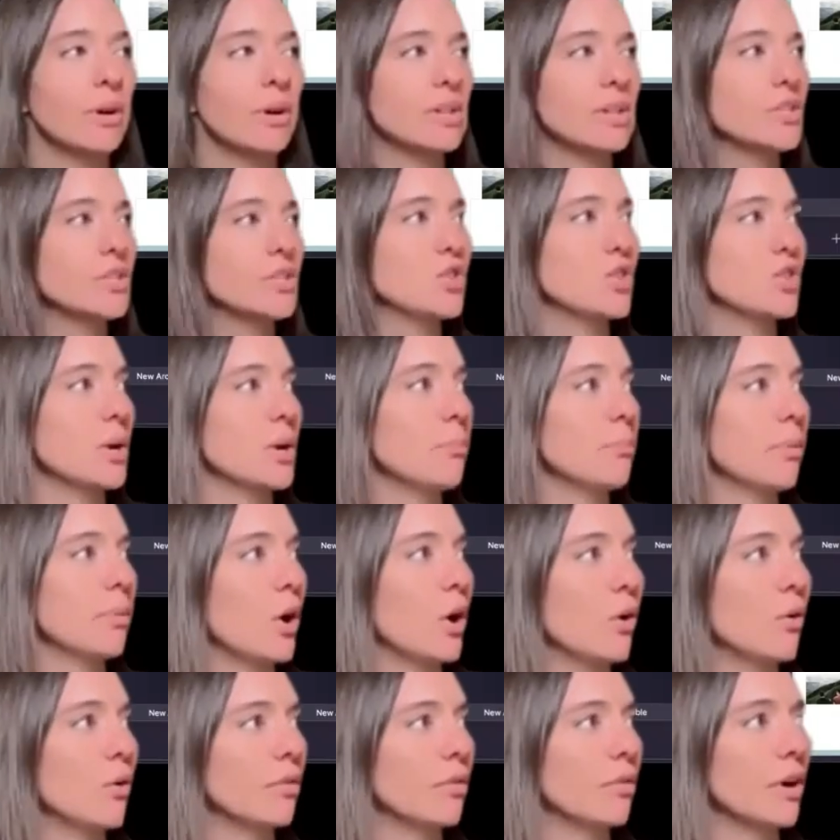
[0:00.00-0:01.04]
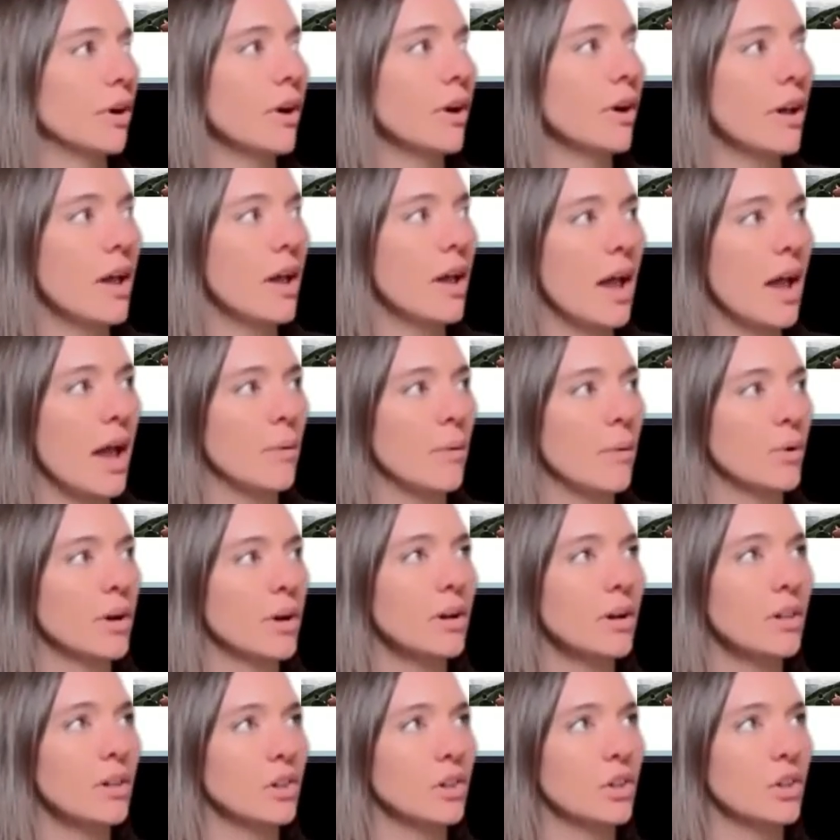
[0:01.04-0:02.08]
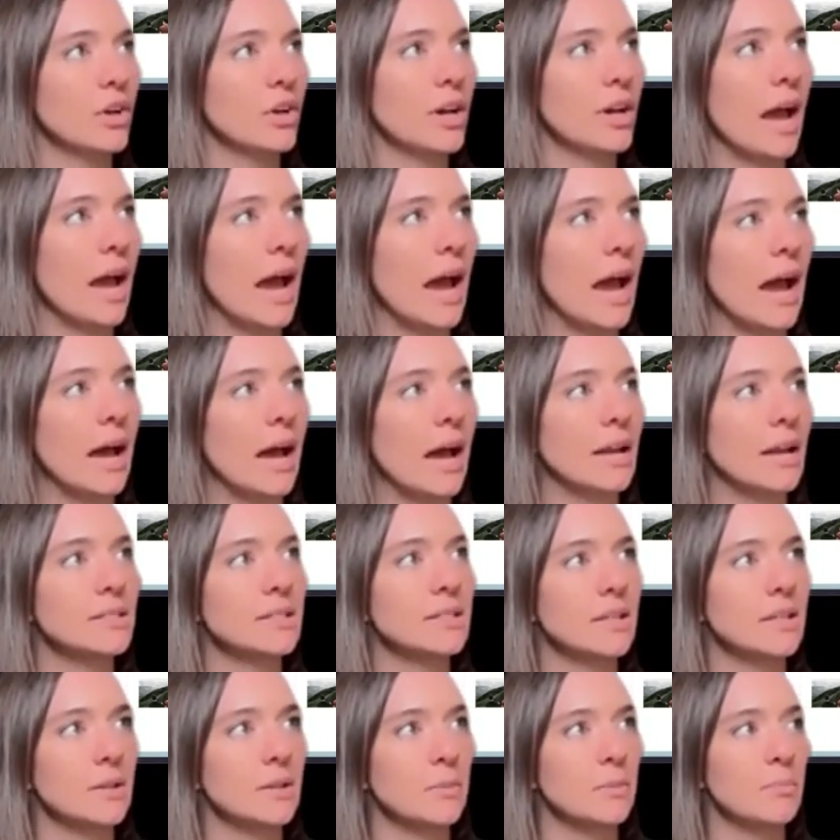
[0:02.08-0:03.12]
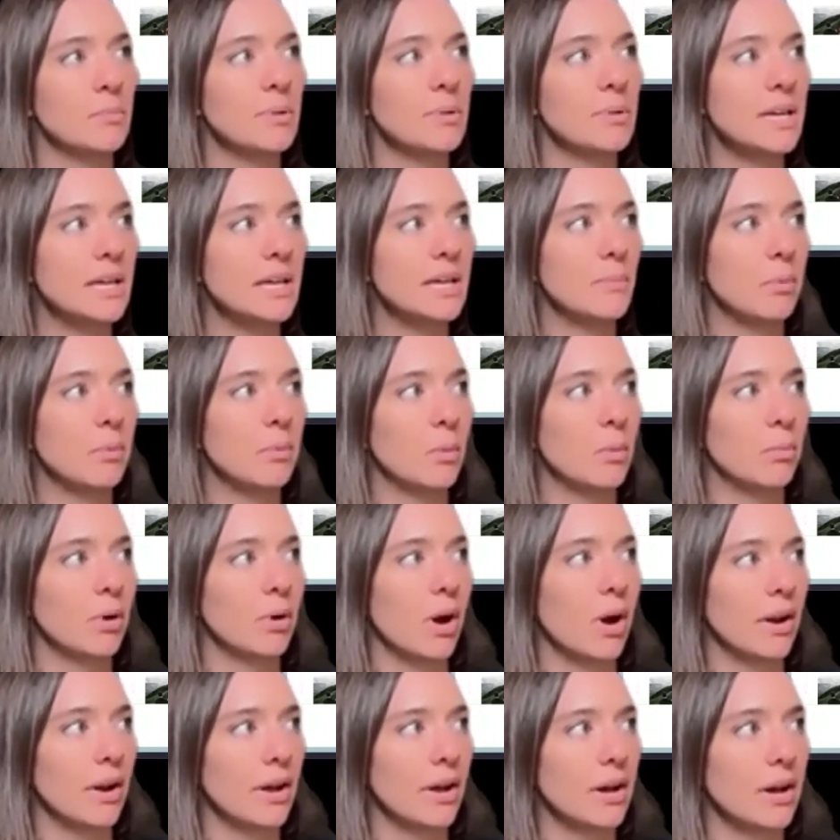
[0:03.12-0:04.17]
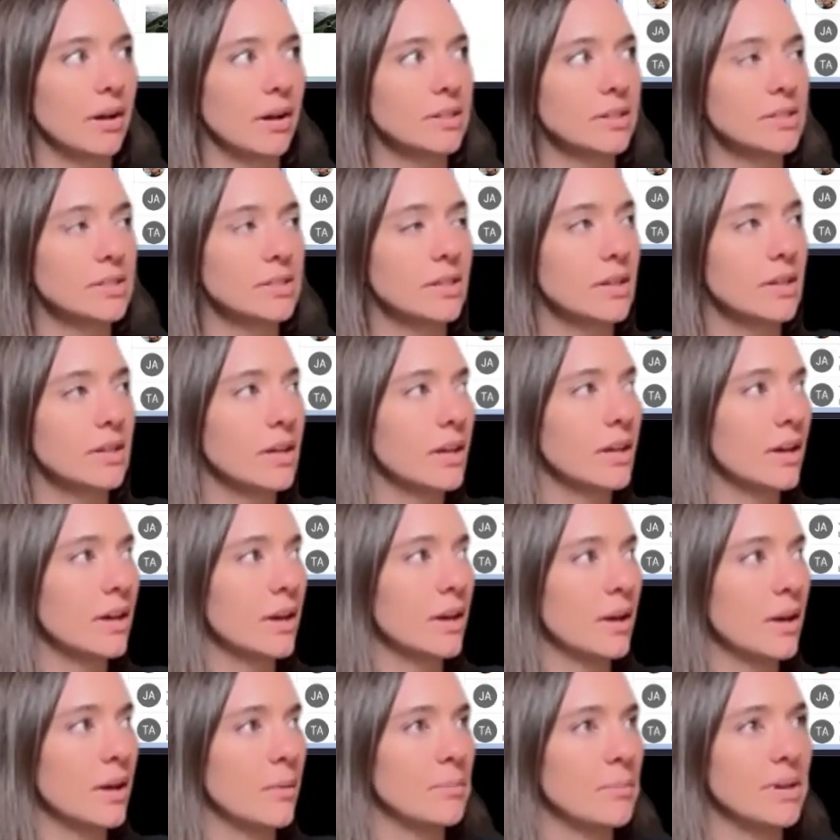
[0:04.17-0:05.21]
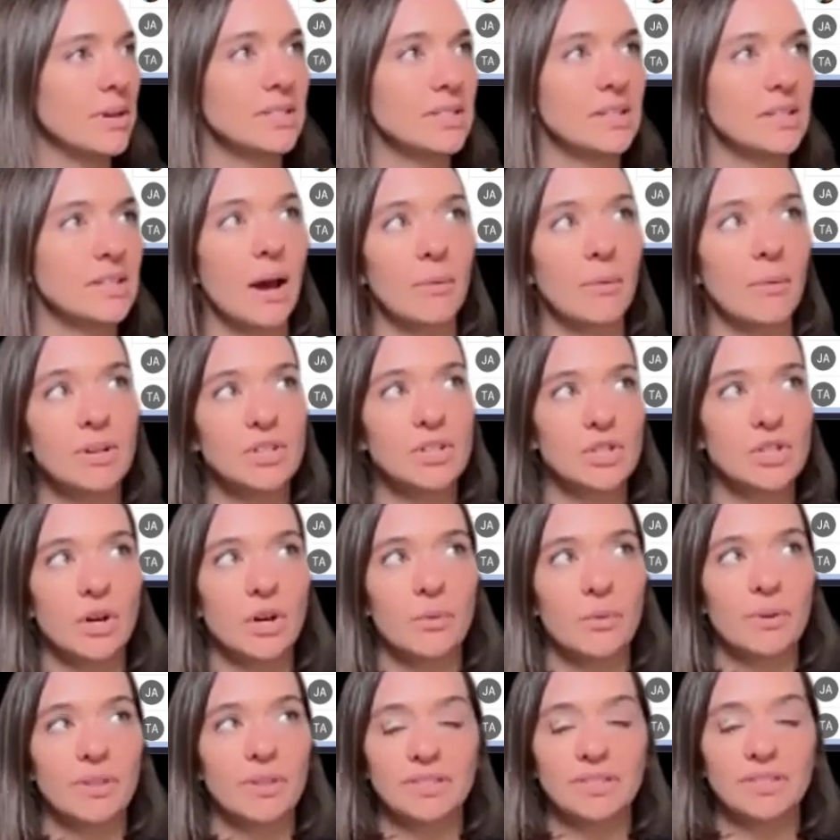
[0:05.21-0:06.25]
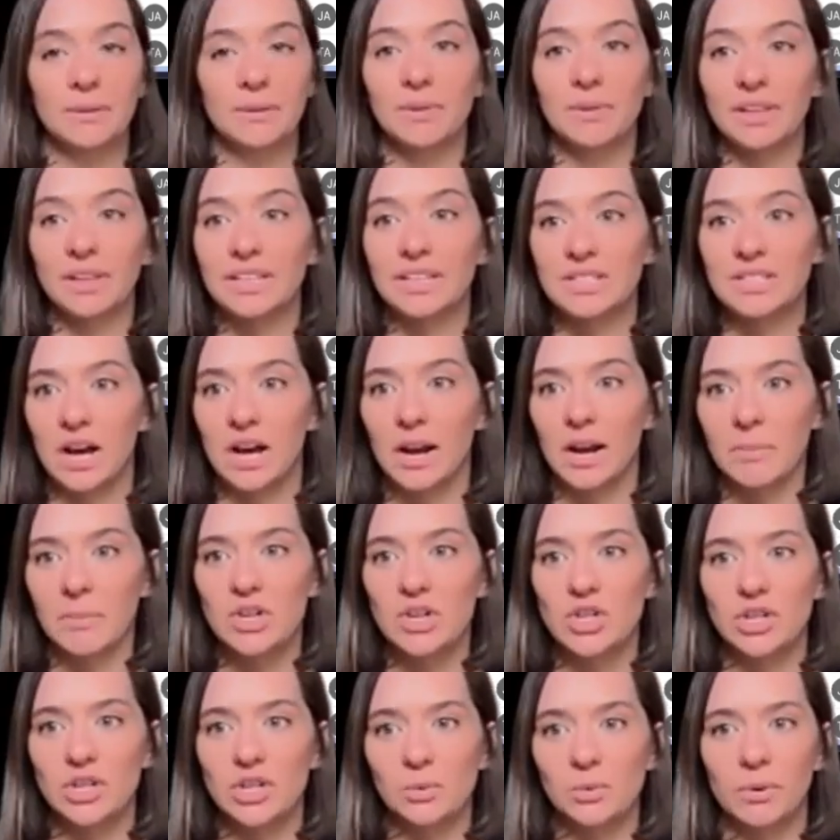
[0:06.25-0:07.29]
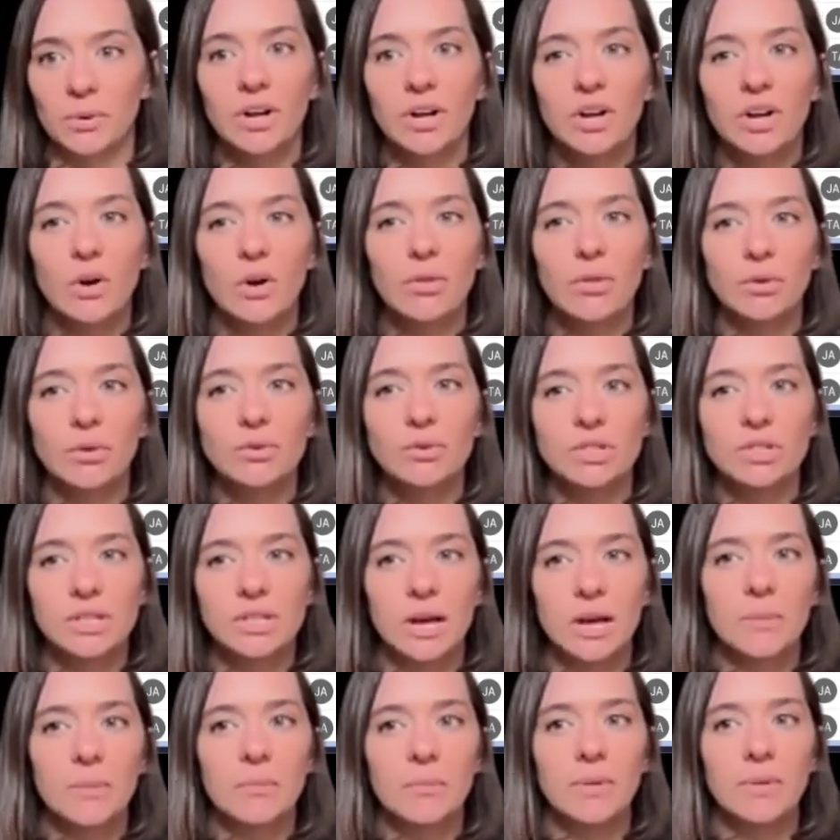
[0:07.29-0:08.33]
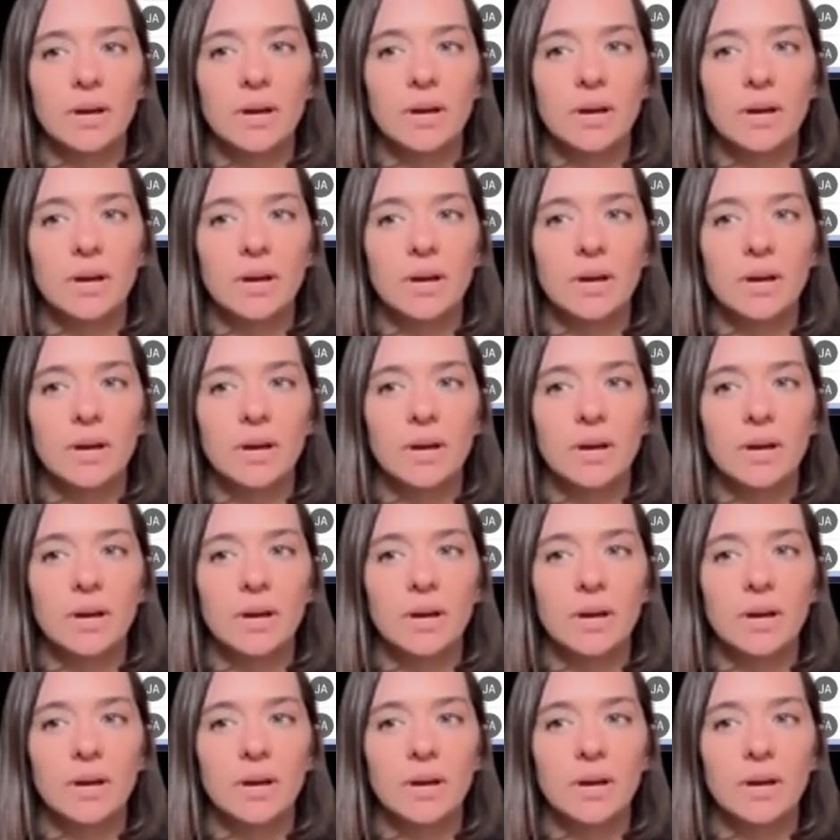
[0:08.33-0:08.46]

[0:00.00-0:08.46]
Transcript: to jump over and we're going to look at the people product because I want to start with some list automations. We're going to go through some